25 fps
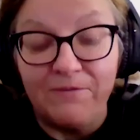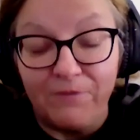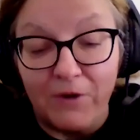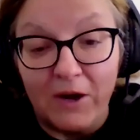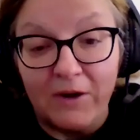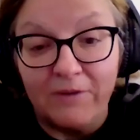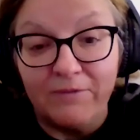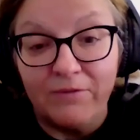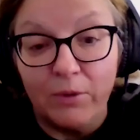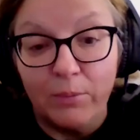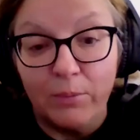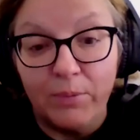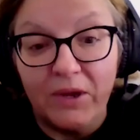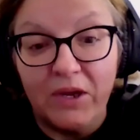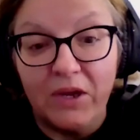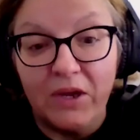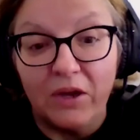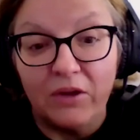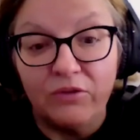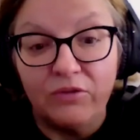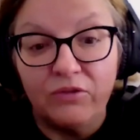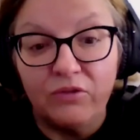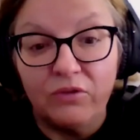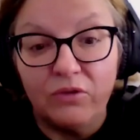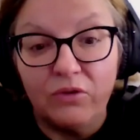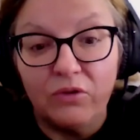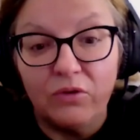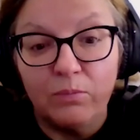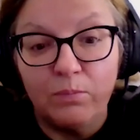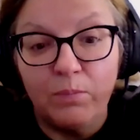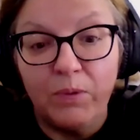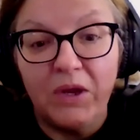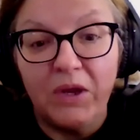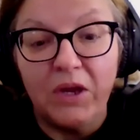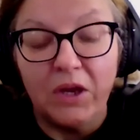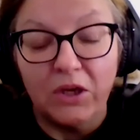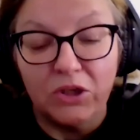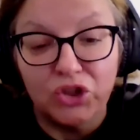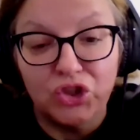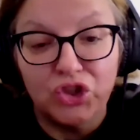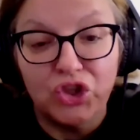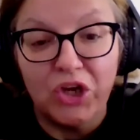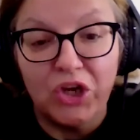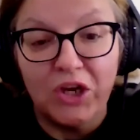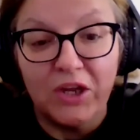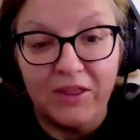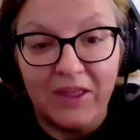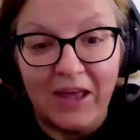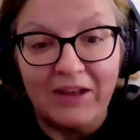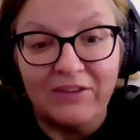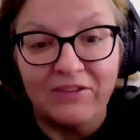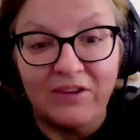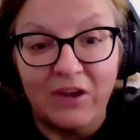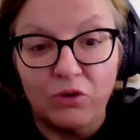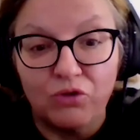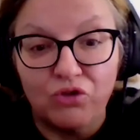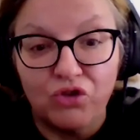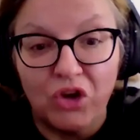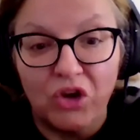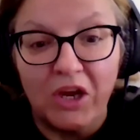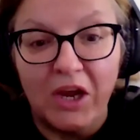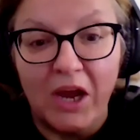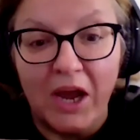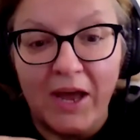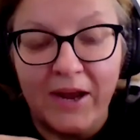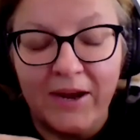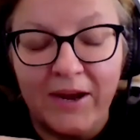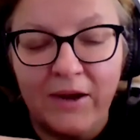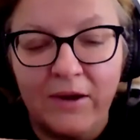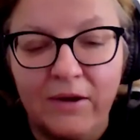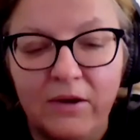fun of her because that's how she got it?